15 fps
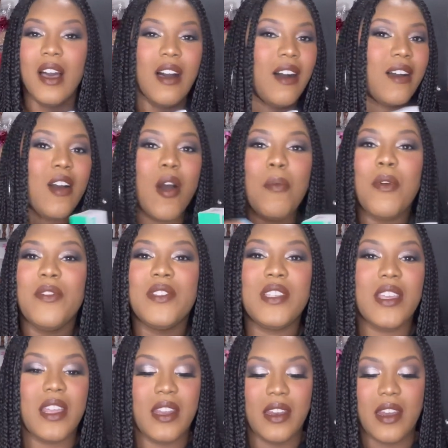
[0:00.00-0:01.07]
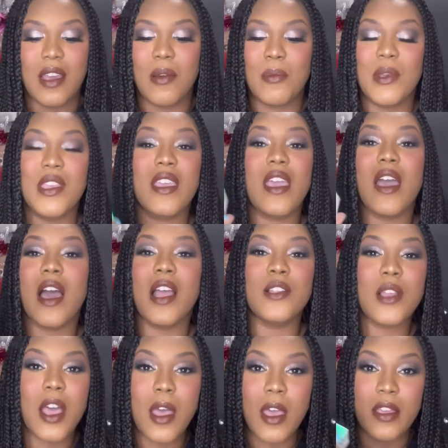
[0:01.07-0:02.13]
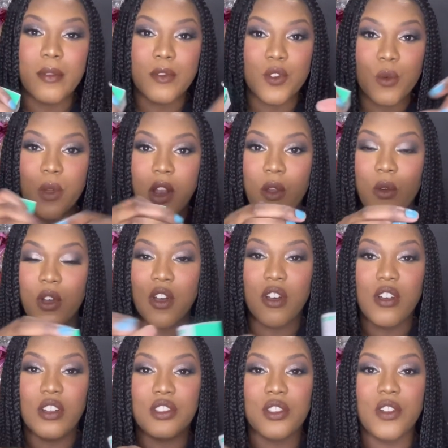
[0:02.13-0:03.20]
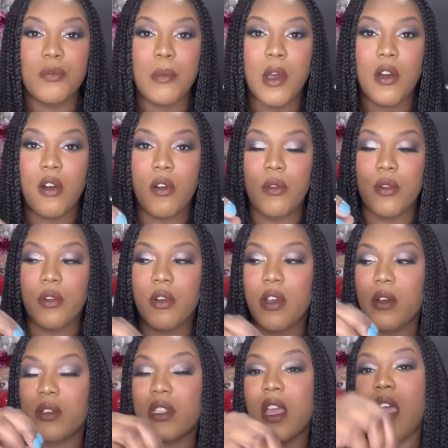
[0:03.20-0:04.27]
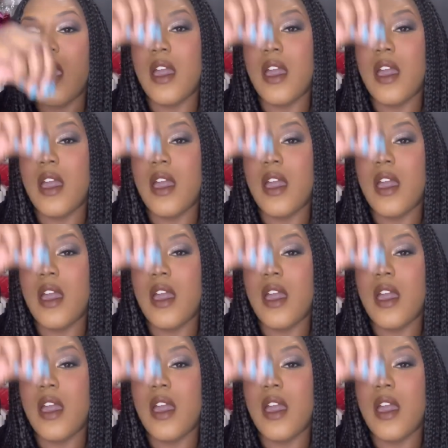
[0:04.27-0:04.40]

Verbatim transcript: I can't bother to get it now. But yeah, I, I do a little concoction of my own oils.